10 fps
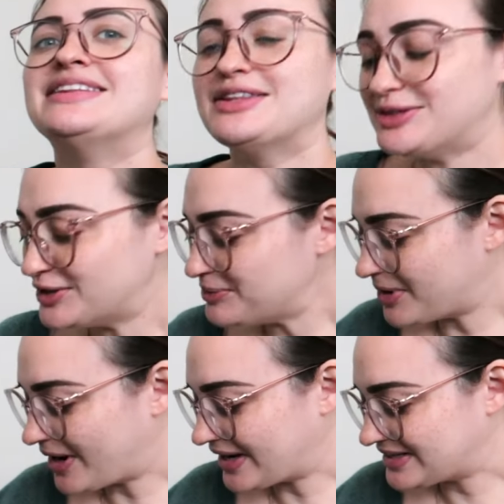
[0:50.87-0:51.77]
The third
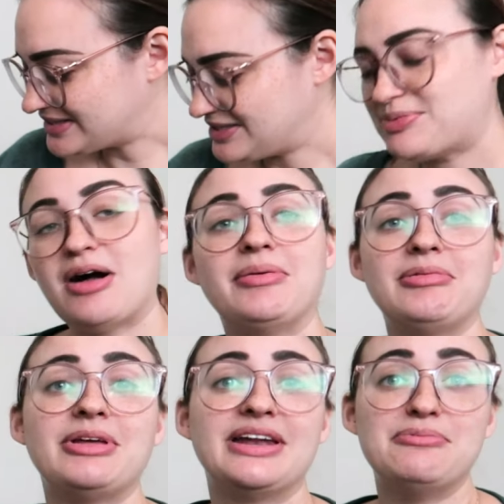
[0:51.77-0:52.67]
box is
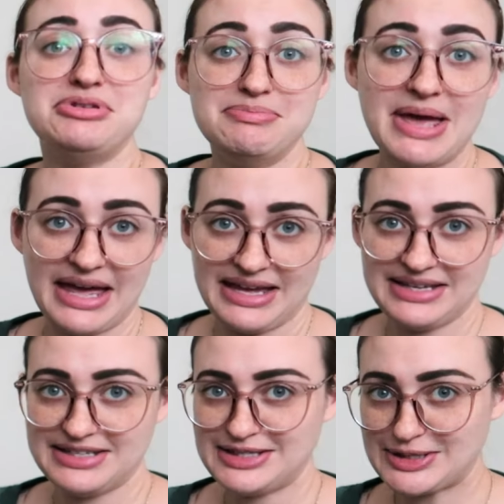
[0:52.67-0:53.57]
probably gonna be meh.
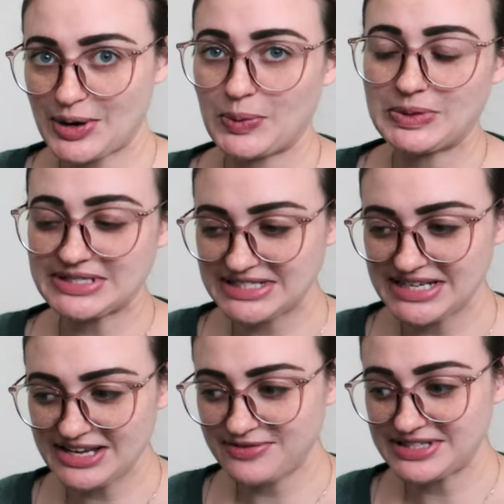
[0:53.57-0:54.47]
So we'll
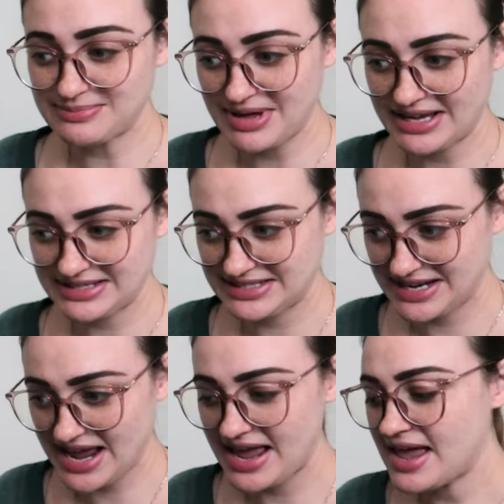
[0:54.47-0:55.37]
see if it's meh
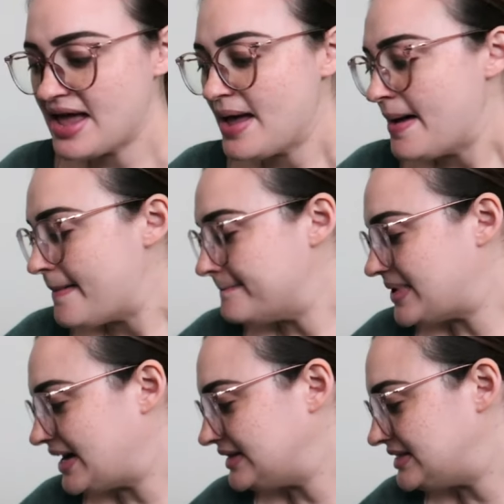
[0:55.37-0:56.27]
today.
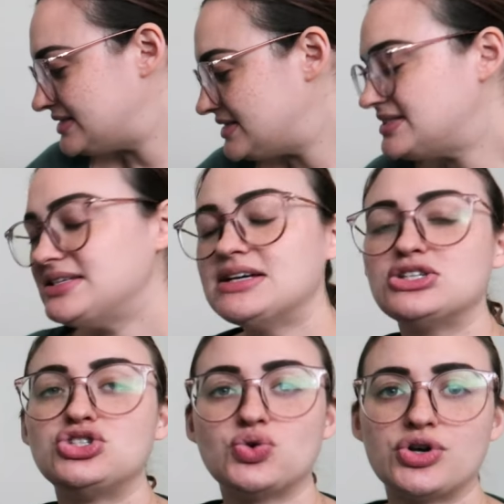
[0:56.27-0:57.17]
But this is the
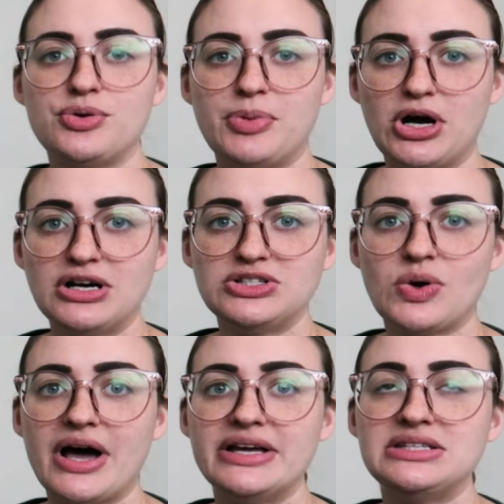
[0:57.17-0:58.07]
assorted box.
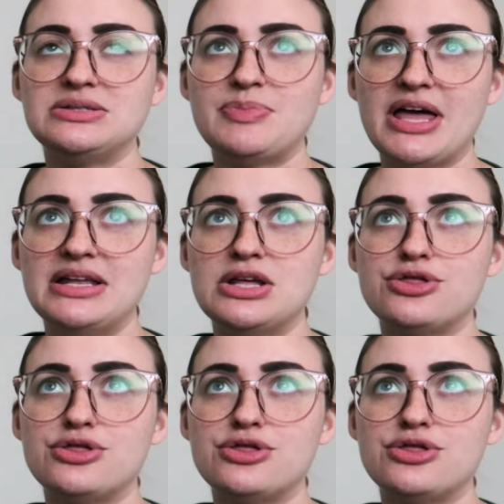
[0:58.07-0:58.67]
So I spend